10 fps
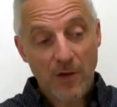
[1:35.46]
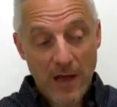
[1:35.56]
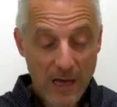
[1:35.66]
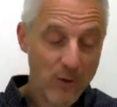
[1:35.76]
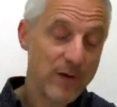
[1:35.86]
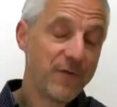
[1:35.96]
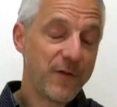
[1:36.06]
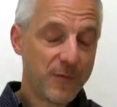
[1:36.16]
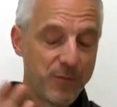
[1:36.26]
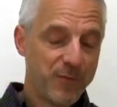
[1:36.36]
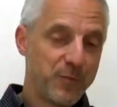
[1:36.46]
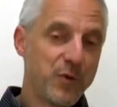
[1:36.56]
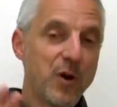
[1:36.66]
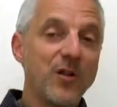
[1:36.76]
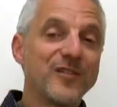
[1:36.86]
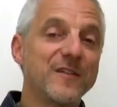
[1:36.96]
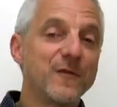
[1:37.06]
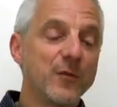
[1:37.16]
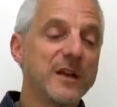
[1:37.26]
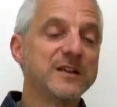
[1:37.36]
how do I put all this
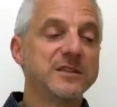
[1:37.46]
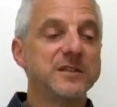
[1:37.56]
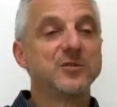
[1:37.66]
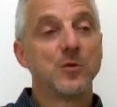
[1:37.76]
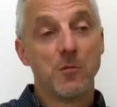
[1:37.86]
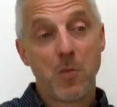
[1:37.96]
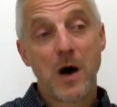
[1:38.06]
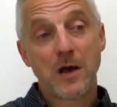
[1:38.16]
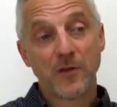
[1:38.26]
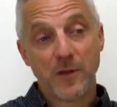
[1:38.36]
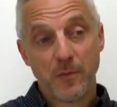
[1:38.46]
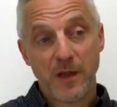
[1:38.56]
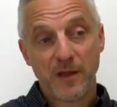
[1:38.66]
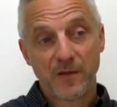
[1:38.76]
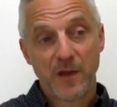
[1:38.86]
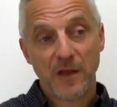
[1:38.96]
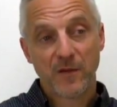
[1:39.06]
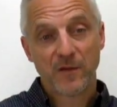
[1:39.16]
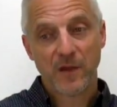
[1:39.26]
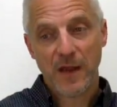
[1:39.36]
information into a model that makes
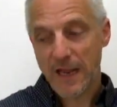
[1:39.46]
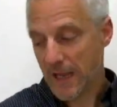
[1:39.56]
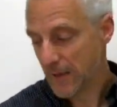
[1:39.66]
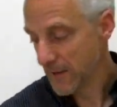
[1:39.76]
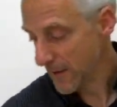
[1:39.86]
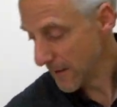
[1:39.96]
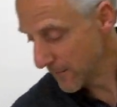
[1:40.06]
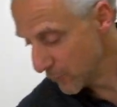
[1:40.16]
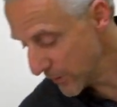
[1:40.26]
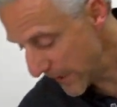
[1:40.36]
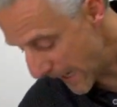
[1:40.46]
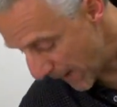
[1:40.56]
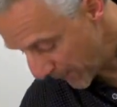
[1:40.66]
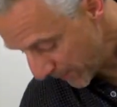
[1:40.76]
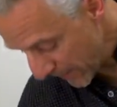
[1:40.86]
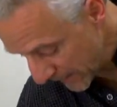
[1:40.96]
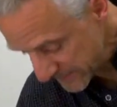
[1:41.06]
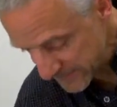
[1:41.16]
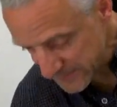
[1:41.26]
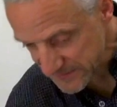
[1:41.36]
sense? And really happy about
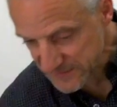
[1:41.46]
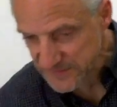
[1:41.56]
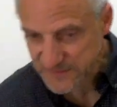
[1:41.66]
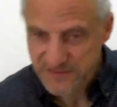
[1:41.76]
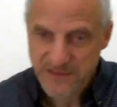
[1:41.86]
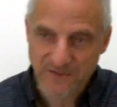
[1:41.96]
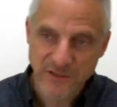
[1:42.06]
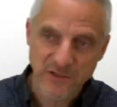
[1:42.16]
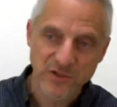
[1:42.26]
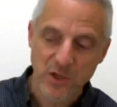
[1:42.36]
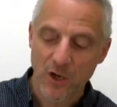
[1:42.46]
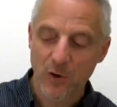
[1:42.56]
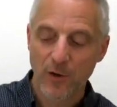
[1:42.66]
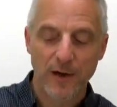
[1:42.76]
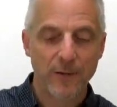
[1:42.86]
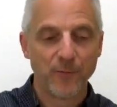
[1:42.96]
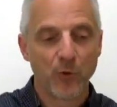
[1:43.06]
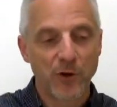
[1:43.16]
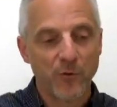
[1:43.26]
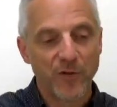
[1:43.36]
6-7 years ago,
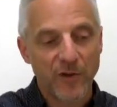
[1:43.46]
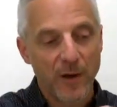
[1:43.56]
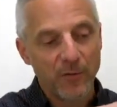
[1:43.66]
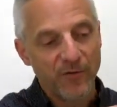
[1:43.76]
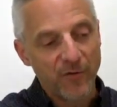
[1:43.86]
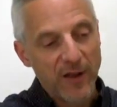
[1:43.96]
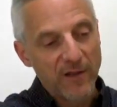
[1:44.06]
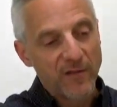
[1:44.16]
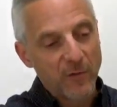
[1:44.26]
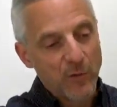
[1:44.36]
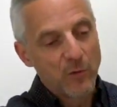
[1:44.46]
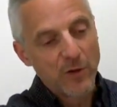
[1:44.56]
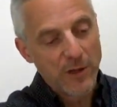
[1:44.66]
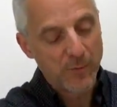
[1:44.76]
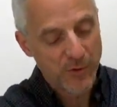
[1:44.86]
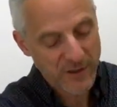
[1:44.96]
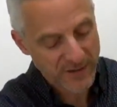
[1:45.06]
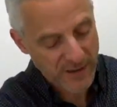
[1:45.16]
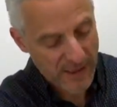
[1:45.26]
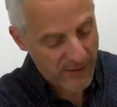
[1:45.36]
working with a couple of friends, we really put it
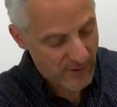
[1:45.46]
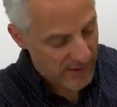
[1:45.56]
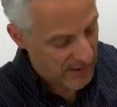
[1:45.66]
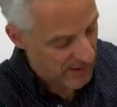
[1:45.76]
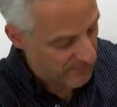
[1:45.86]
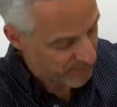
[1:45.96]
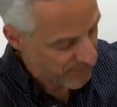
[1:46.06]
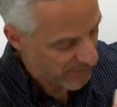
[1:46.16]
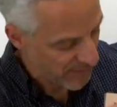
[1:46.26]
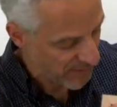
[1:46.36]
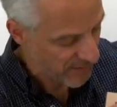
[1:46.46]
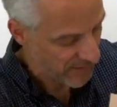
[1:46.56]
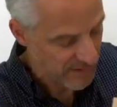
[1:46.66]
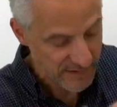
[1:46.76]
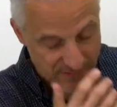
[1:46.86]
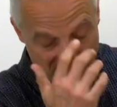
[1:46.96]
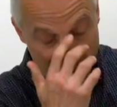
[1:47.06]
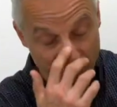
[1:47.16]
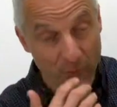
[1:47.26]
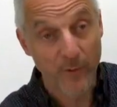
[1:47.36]
together in
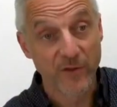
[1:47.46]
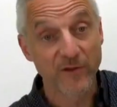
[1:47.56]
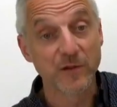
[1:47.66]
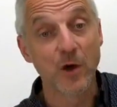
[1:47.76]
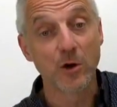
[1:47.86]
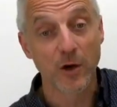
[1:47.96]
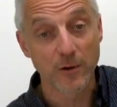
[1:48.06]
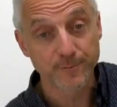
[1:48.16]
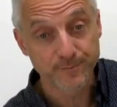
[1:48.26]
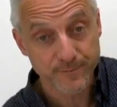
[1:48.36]
the form of this logo.